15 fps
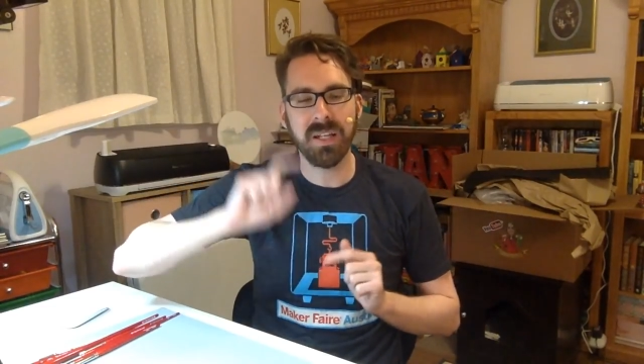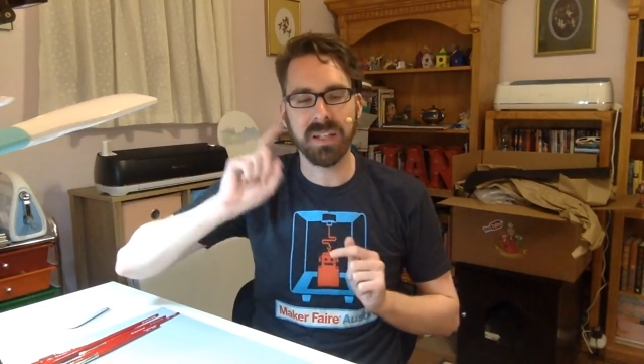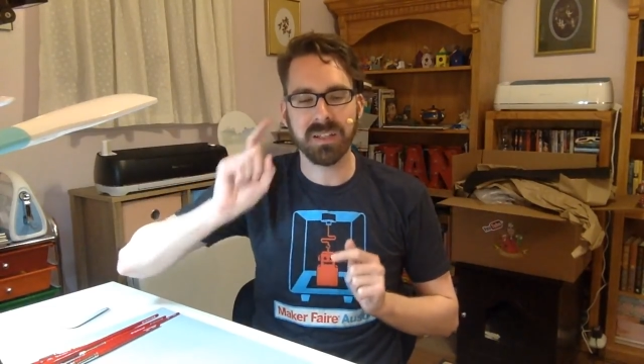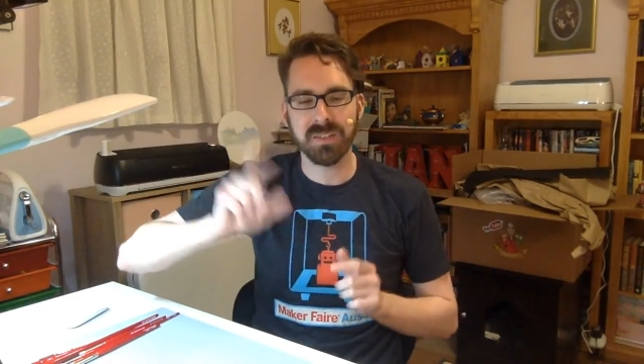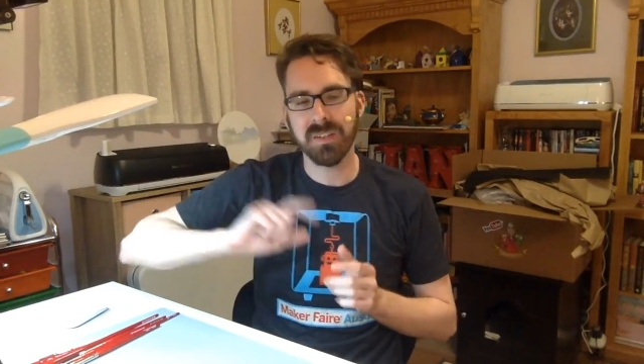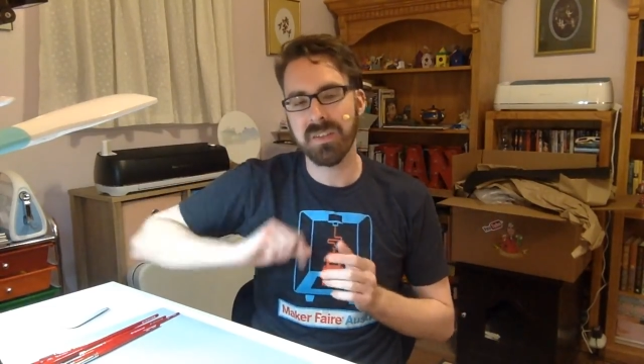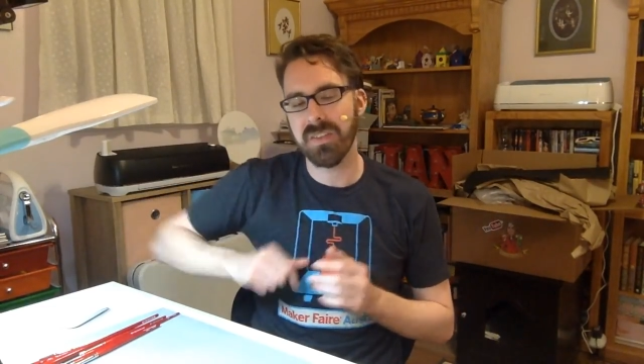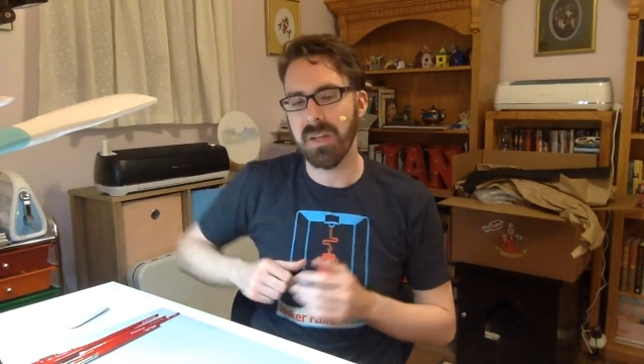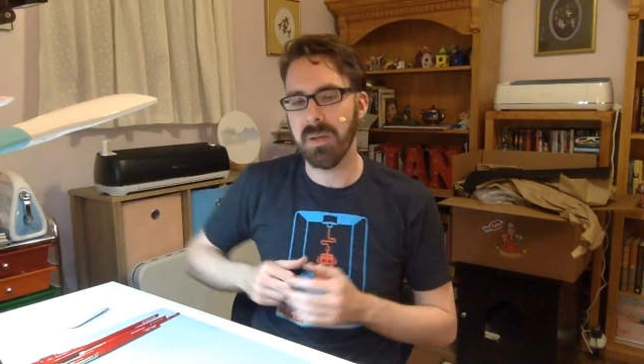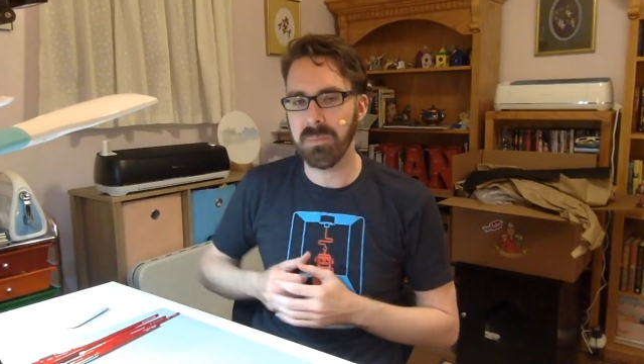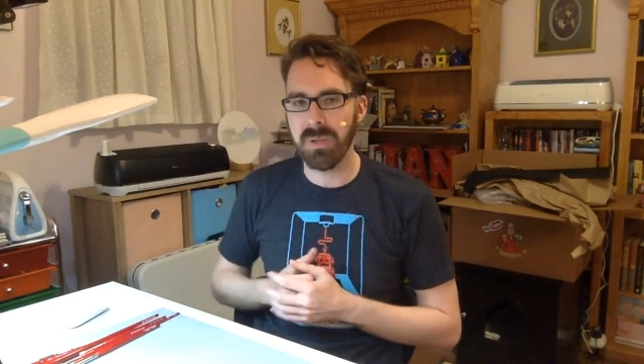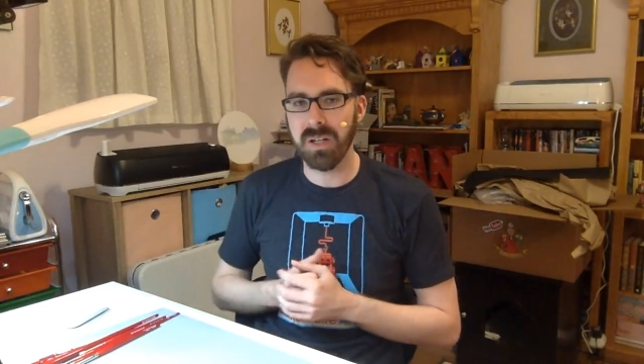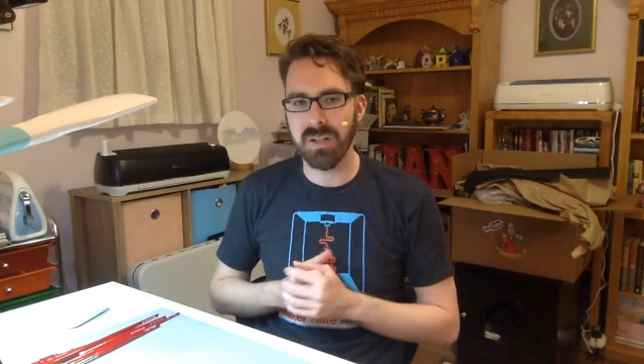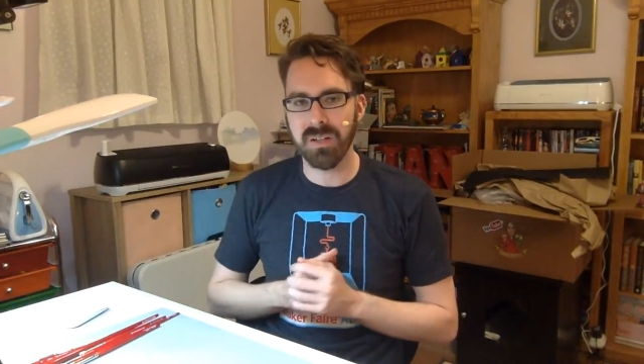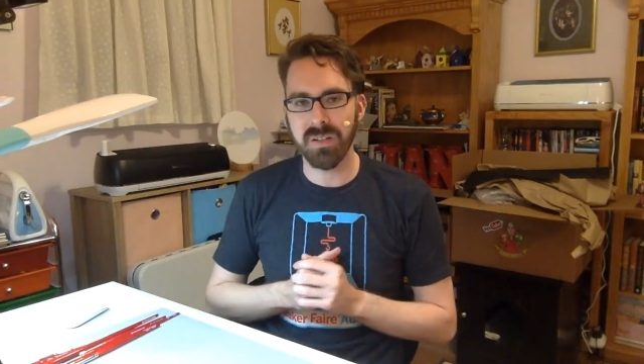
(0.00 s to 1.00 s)
and click that
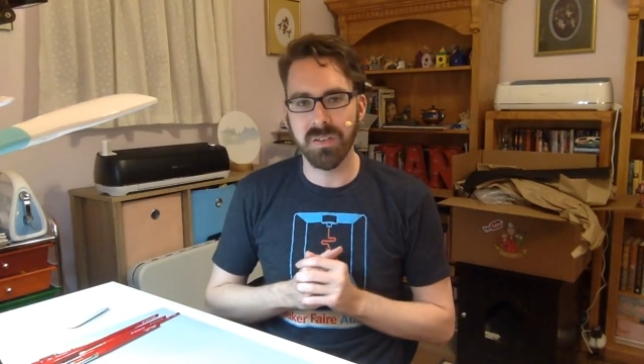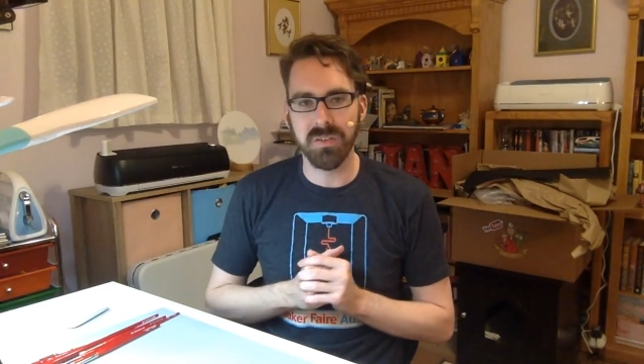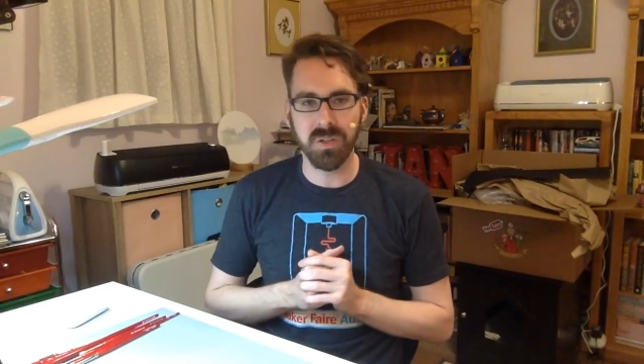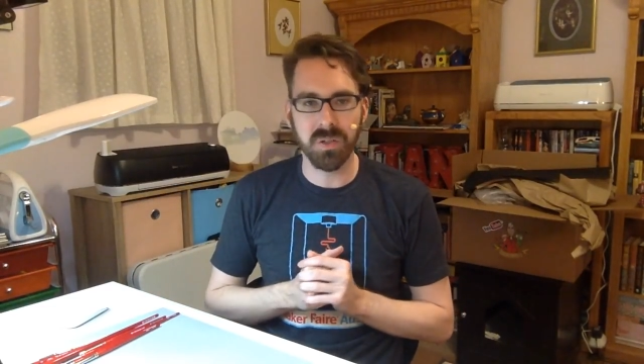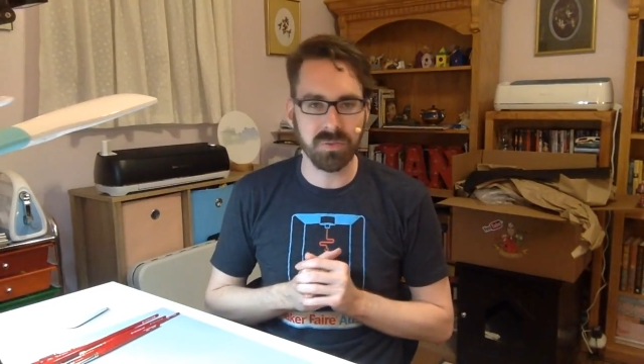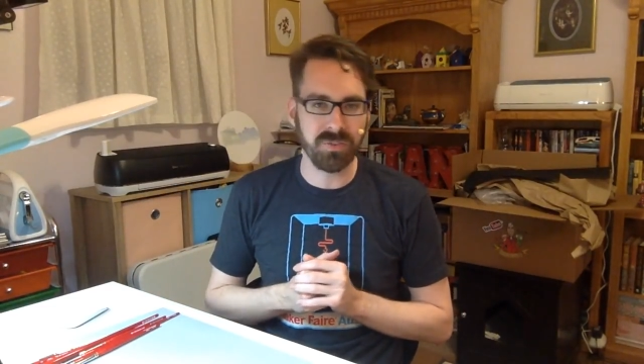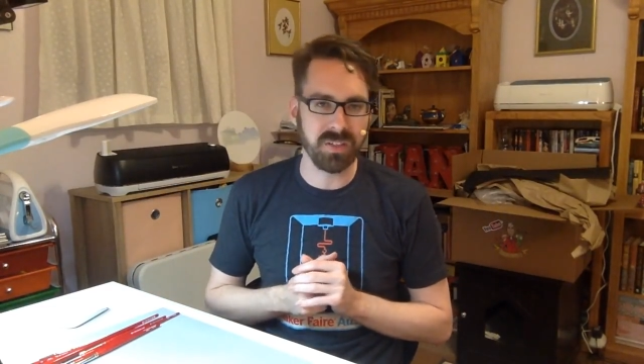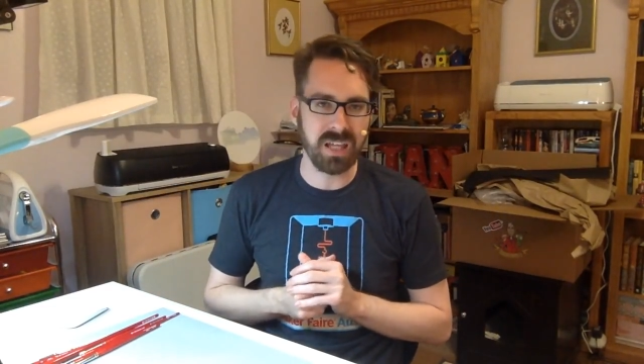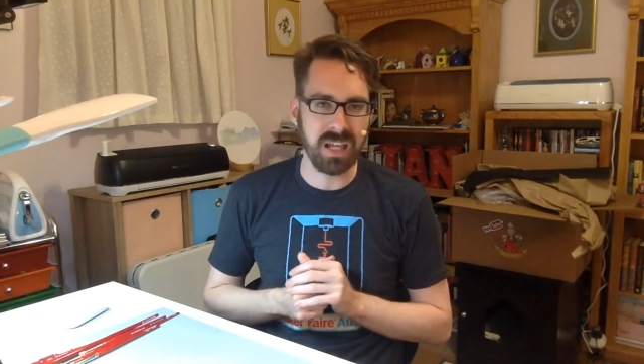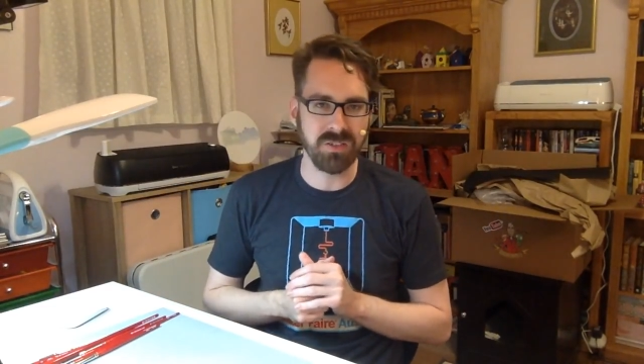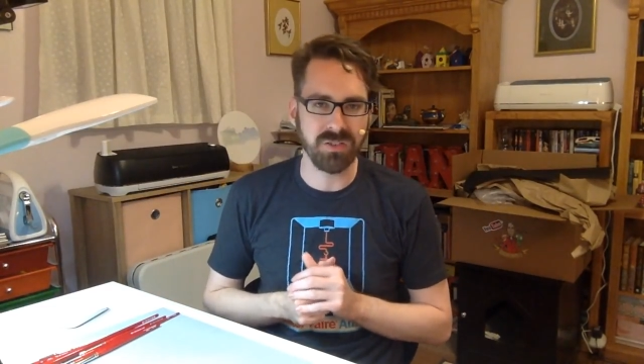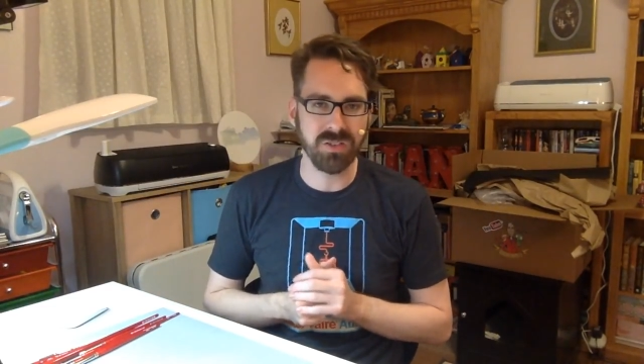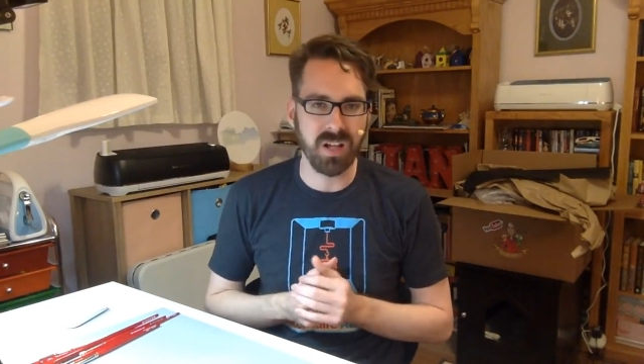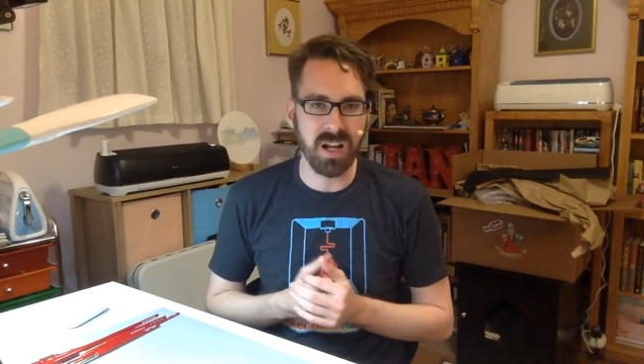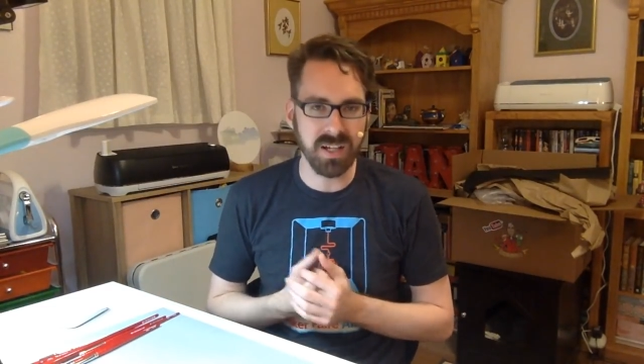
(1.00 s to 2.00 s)
bell
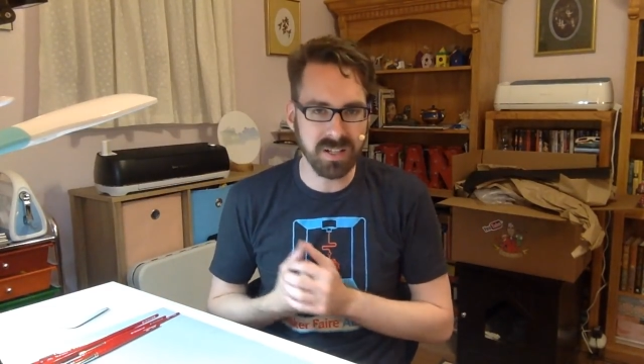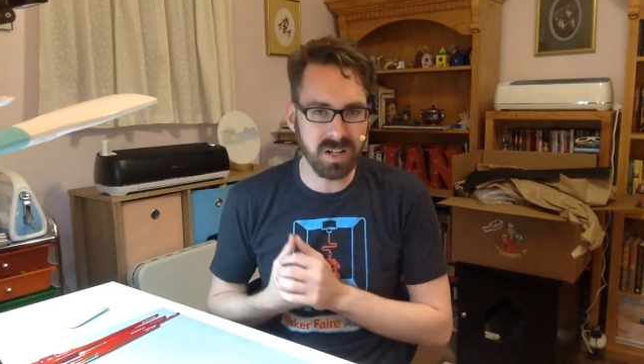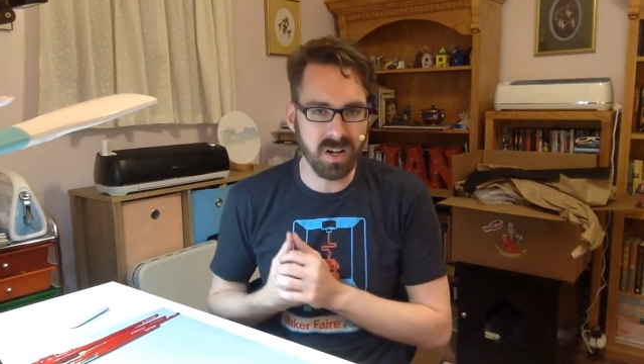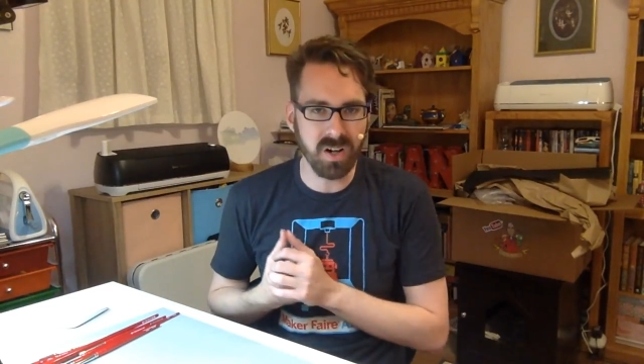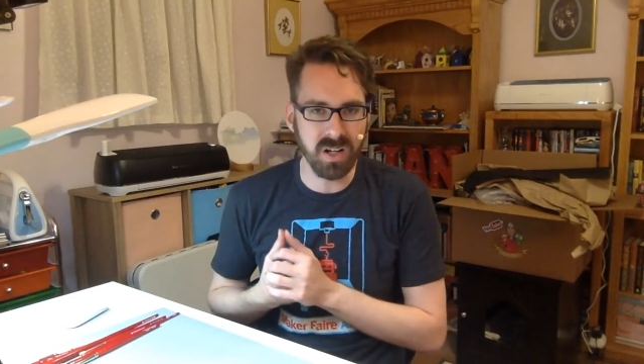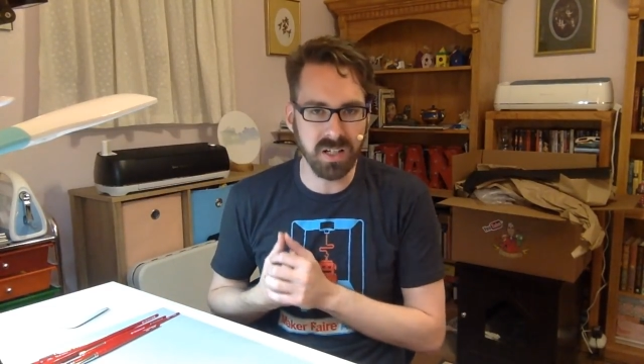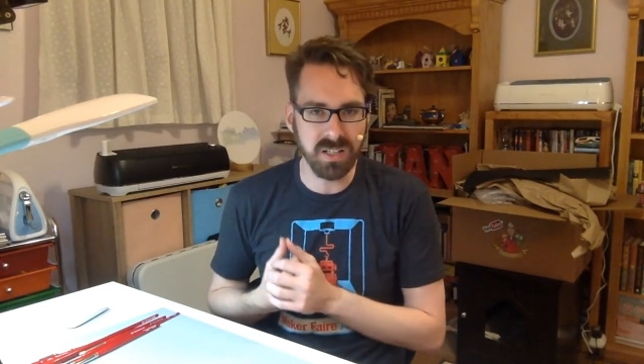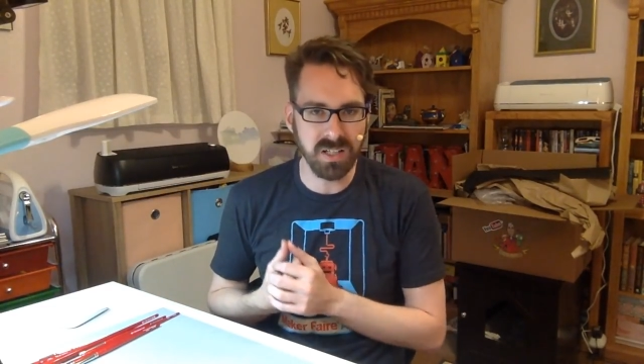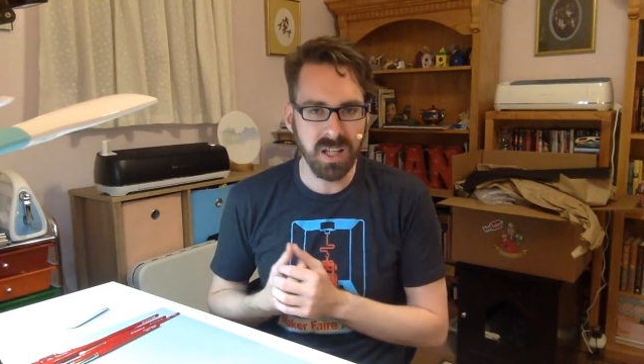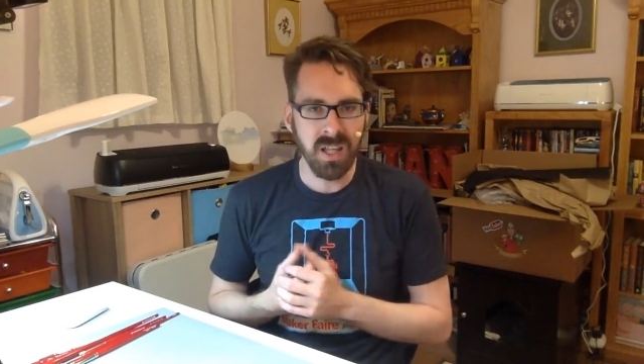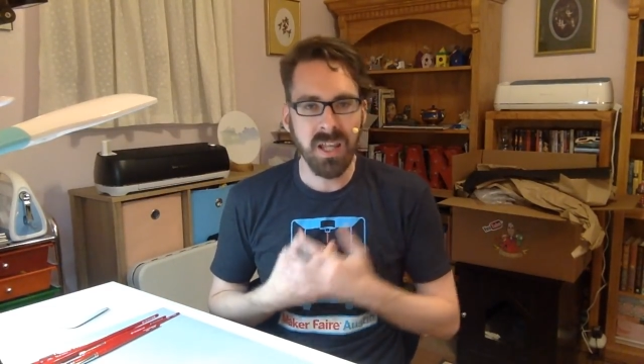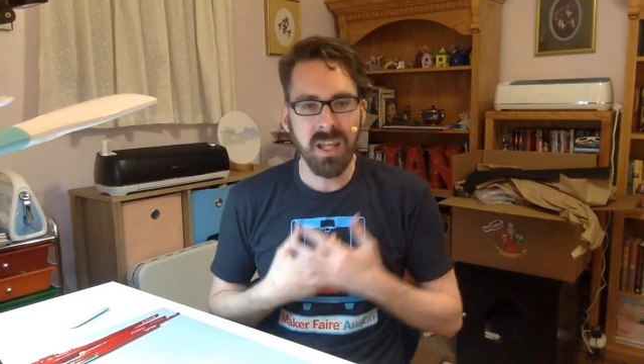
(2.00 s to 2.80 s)
notification icon